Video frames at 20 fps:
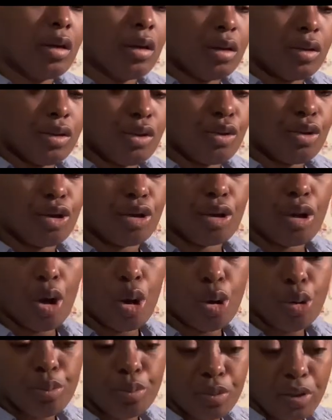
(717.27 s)
You could
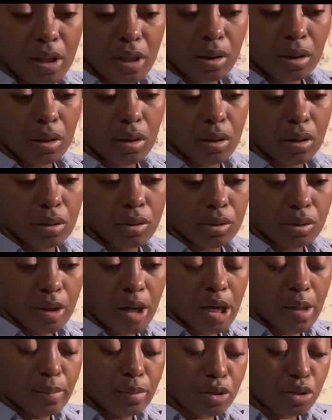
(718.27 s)
hope that uh, you're
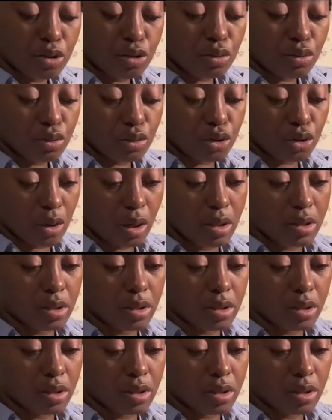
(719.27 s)
able to start